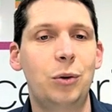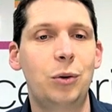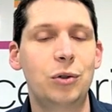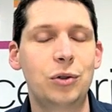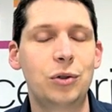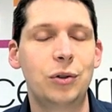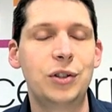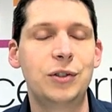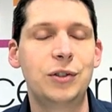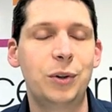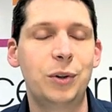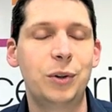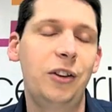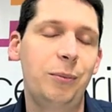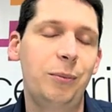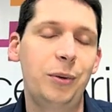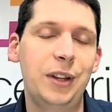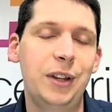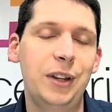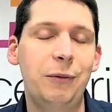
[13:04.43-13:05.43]
poor choice of
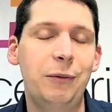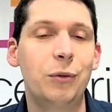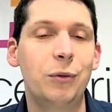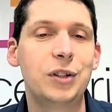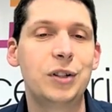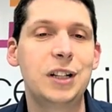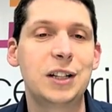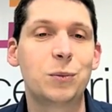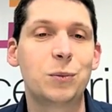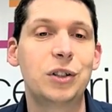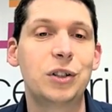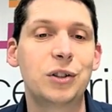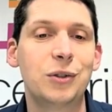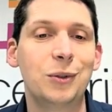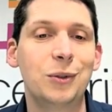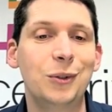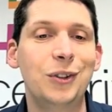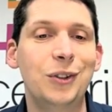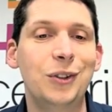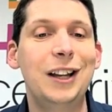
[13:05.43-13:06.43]
words, but that unfortunately that's what
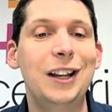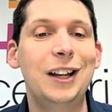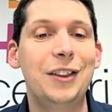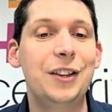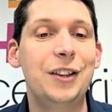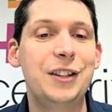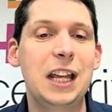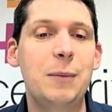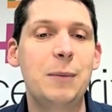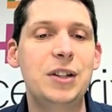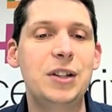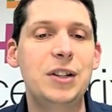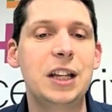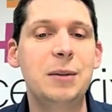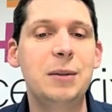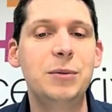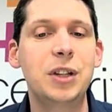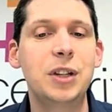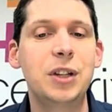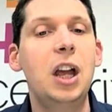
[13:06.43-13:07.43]
it's called, the team in
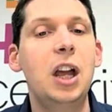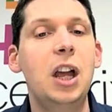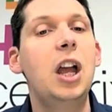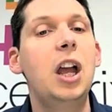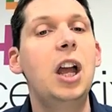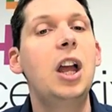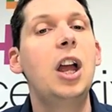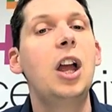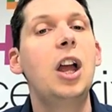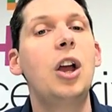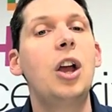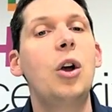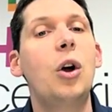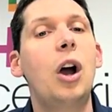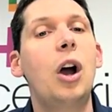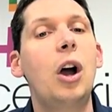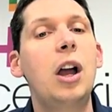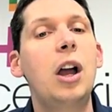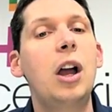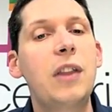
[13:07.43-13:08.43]
Teams,
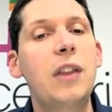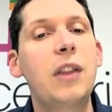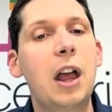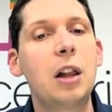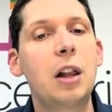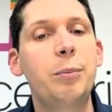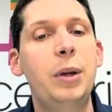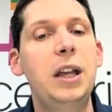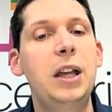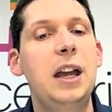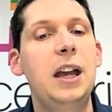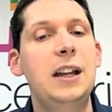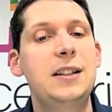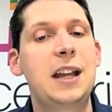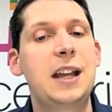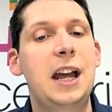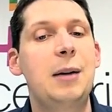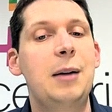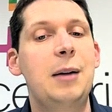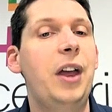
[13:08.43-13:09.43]
there'll be a
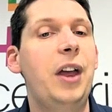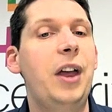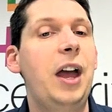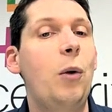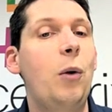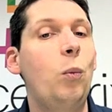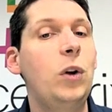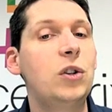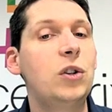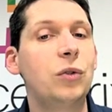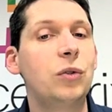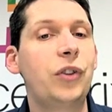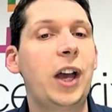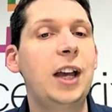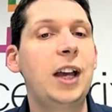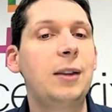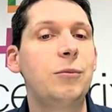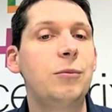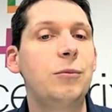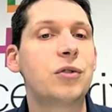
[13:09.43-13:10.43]
tab there which will
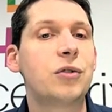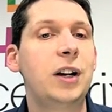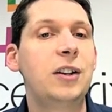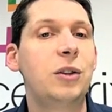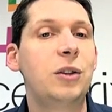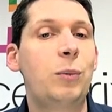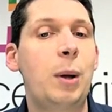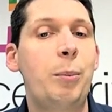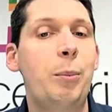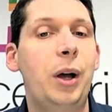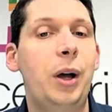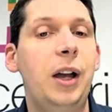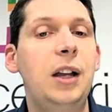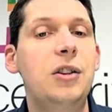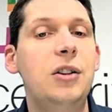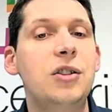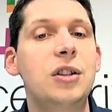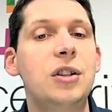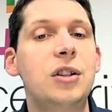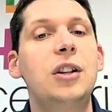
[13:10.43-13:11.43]
take them straight to the web
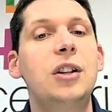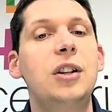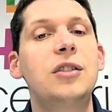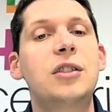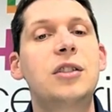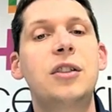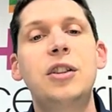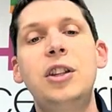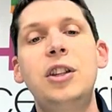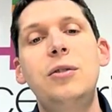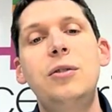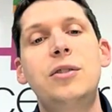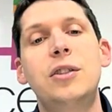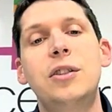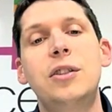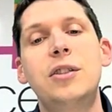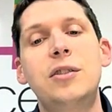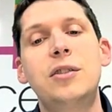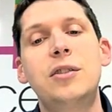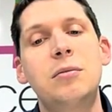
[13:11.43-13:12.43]
page. So the
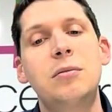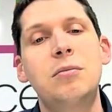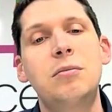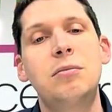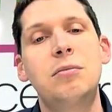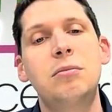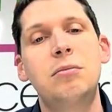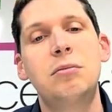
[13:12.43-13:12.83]
users,